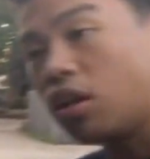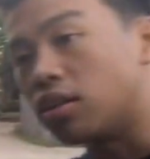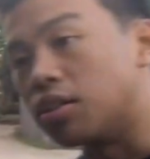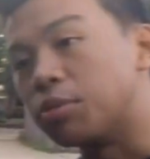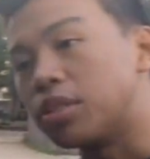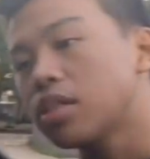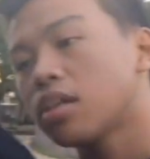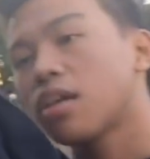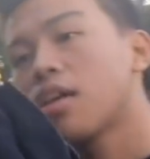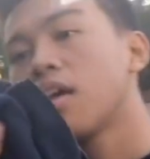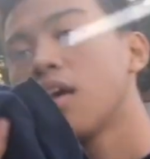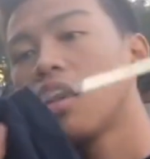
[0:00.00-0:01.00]
long dipstick,
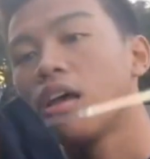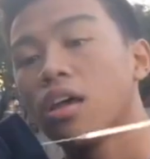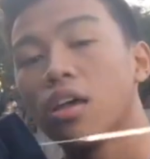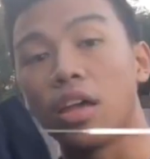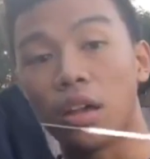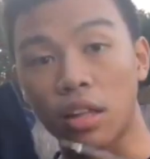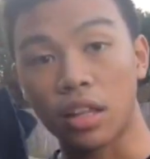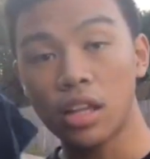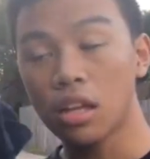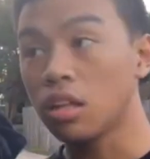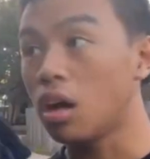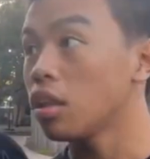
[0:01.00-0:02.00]
get a
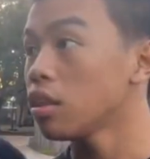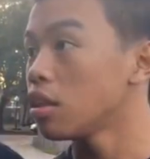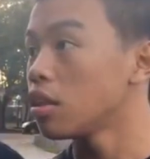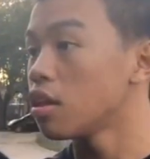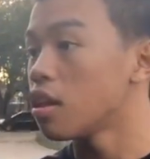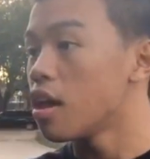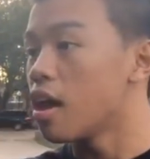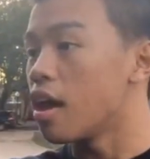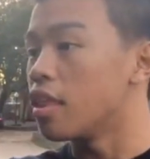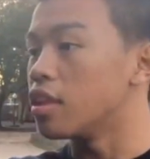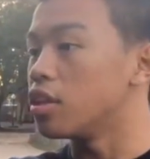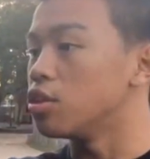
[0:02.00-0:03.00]
clean cloth,
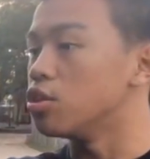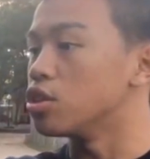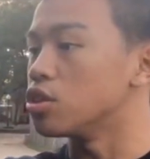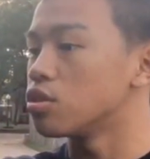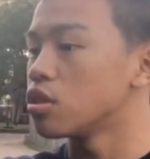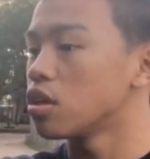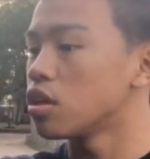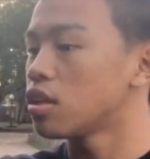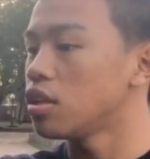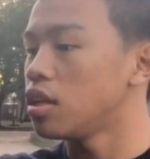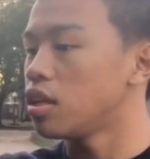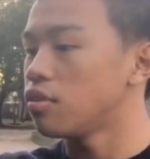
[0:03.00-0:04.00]
and then you just
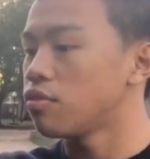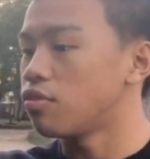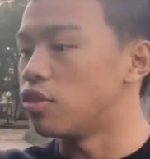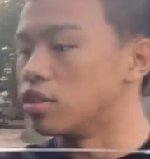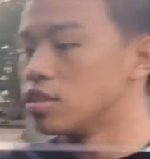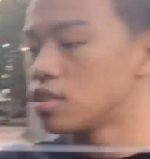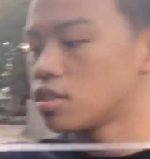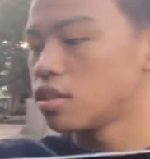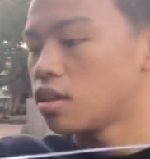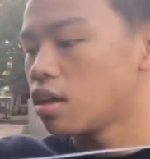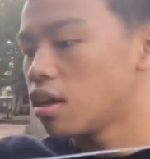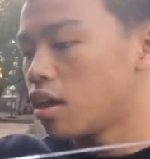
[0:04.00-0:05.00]
clean it first.
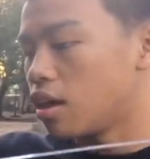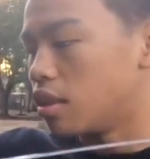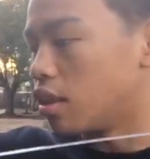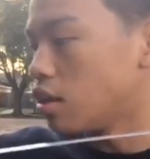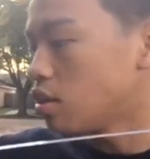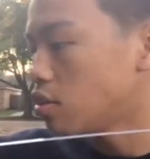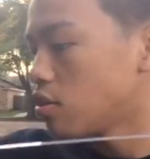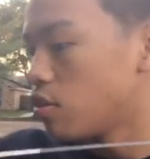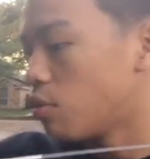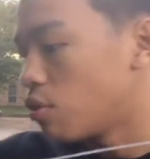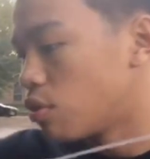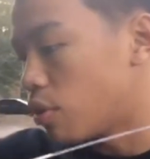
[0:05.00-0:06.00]
And then
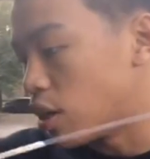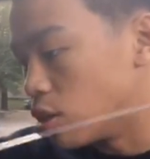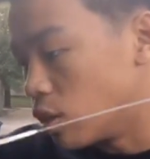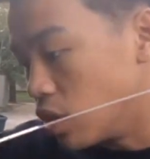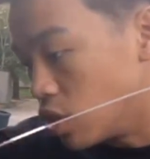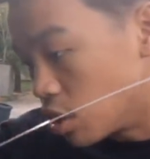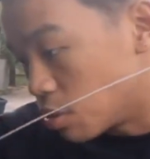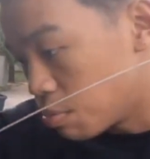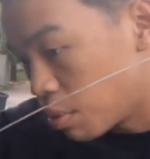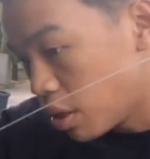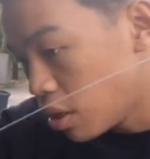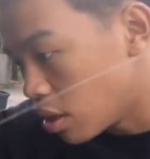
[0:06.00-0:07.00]
gradually just
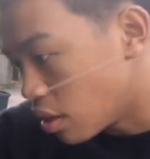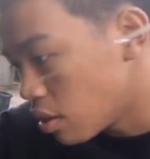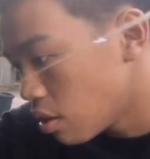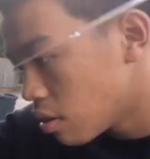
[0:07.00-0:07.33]
put it in.